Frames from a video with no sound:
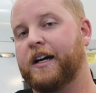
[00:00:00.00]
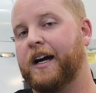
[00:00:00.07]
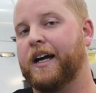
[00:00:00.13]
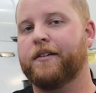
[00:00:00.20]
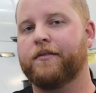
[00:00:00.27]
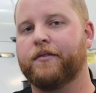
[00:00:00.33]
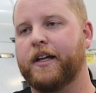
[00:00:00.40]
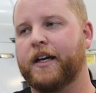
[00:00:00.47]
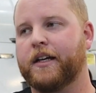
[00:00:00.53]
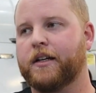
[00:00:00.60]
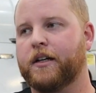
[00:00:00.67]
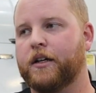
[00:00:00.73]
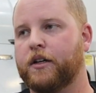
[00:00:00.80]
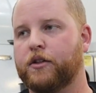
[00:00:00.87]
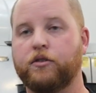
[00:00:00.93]
kind of like
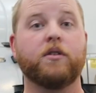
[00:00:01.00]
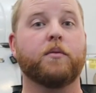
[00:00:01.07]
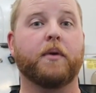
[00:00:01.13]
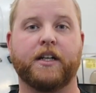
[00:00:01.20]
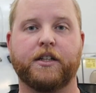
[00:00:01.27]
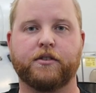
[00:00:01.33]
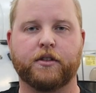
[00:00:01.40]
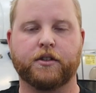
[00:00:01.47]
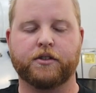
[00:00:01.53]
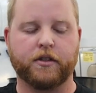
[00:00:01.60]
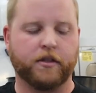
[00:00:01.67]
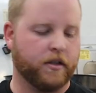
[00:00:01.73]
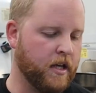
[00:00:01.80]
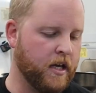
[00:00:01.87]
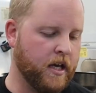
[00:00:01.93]
a unibody
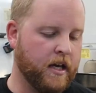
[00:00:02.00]
structure.